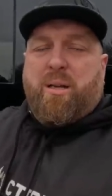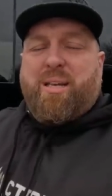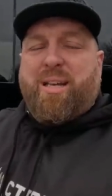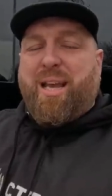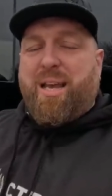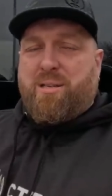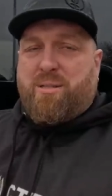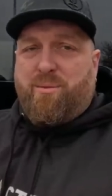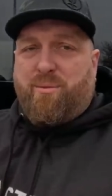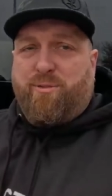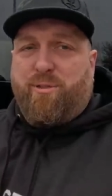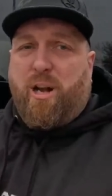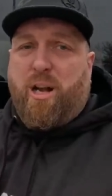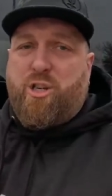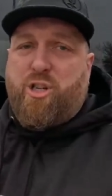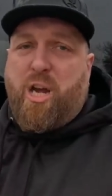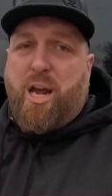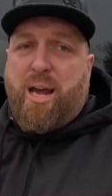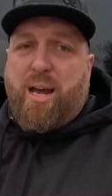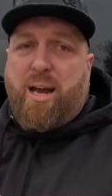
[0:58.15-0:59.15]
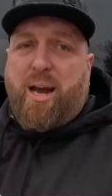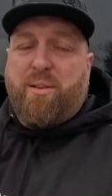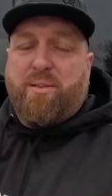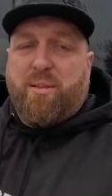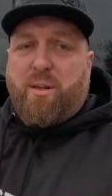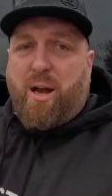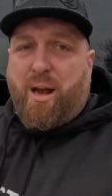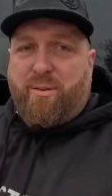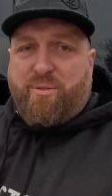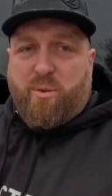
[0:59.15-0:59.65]
get some fresh air, and they
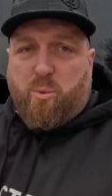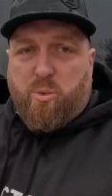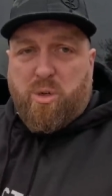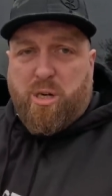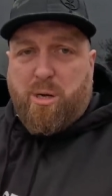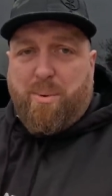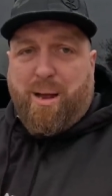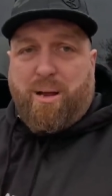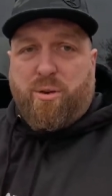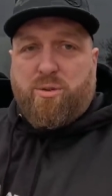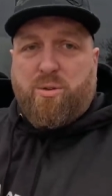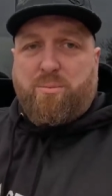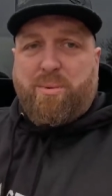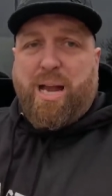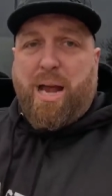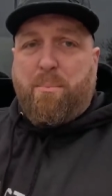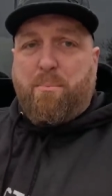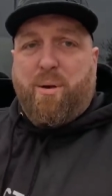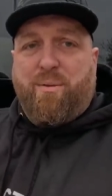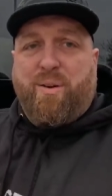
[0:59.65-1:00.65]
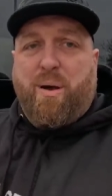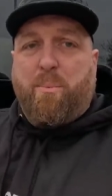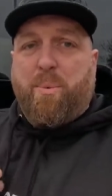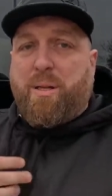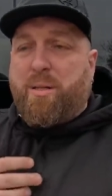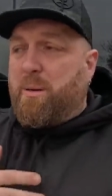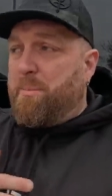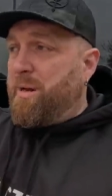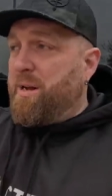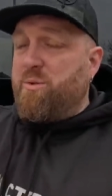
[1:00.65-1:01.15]
don't have to worry about some camper van
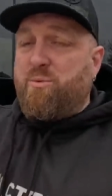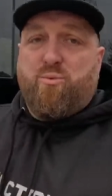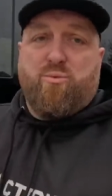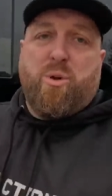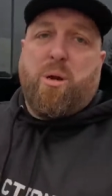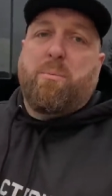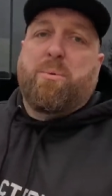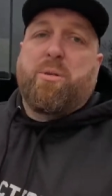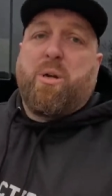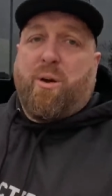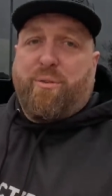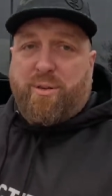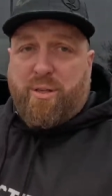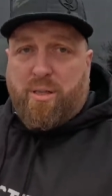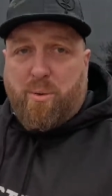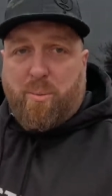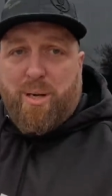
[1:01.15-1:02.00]
window being ripped off in the